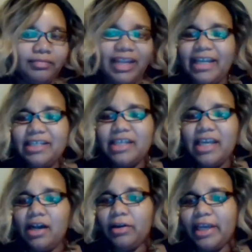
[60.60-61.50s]
I guess,
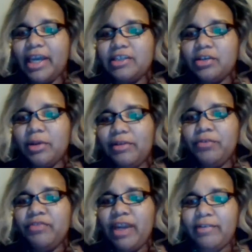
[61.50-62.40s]
okay, so if
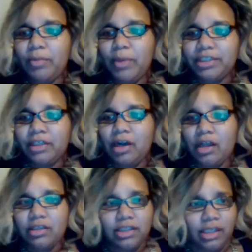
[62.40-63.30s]
you've never worked in a
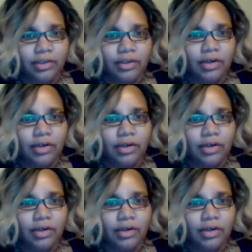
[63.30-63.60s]
call center,